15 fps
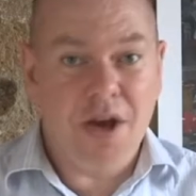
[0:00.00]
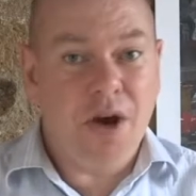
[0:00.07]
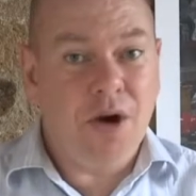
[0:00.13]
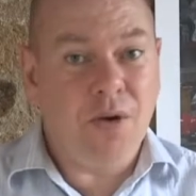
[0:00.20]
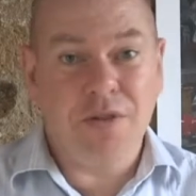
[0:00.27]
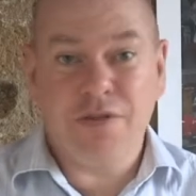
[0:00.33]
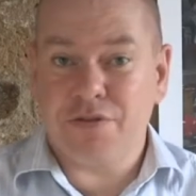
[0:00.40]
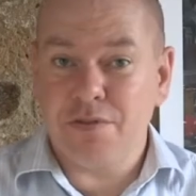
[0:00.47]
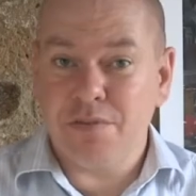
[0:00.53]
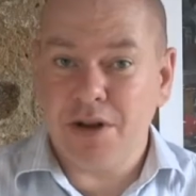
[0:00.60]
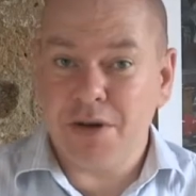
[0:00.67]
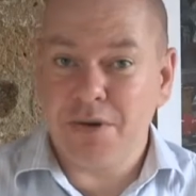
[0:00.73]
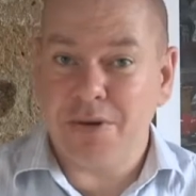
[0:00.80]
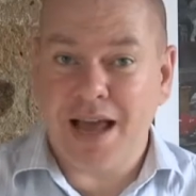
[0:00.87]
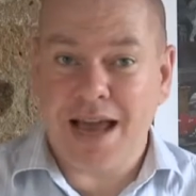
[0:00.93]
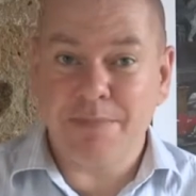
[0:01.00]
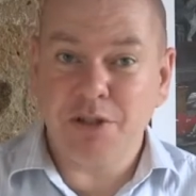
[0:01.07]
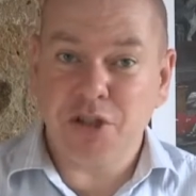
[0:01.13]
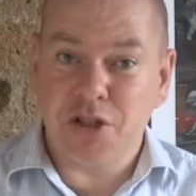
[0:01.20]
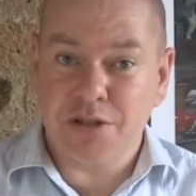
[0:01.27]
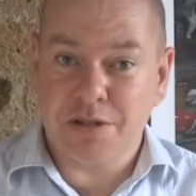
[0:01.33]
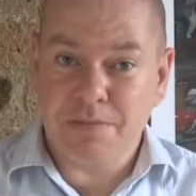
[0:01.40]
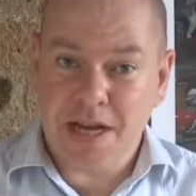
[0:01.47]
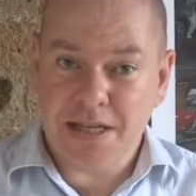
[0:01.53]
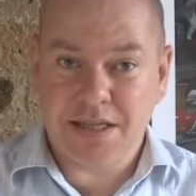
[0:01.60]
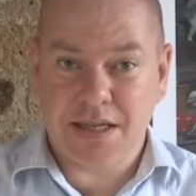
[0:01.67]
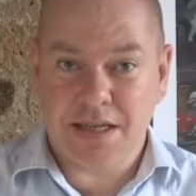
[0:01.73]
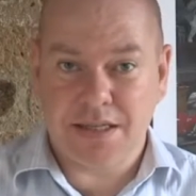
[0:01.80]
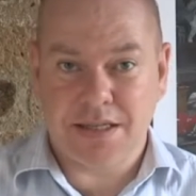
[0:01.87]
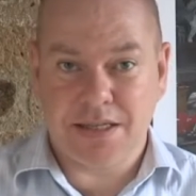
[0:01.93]
or they're from local amateur
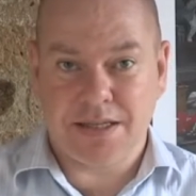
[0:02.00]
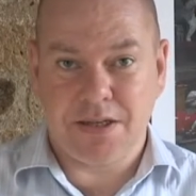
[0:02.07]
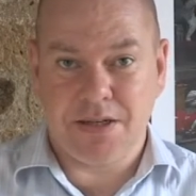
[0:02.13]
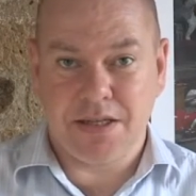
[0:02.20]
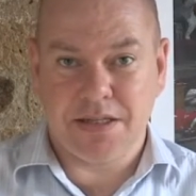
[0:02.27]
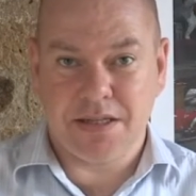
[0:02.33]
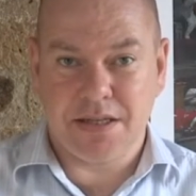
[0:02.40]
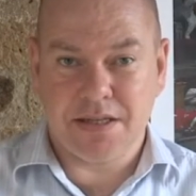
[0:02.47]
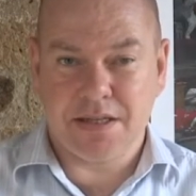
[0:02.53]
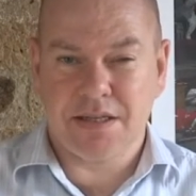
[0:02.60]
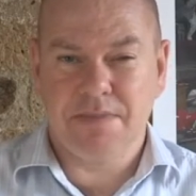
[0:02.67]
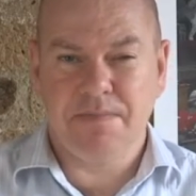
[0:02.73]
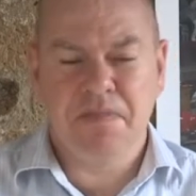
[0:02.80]
dramatic societies.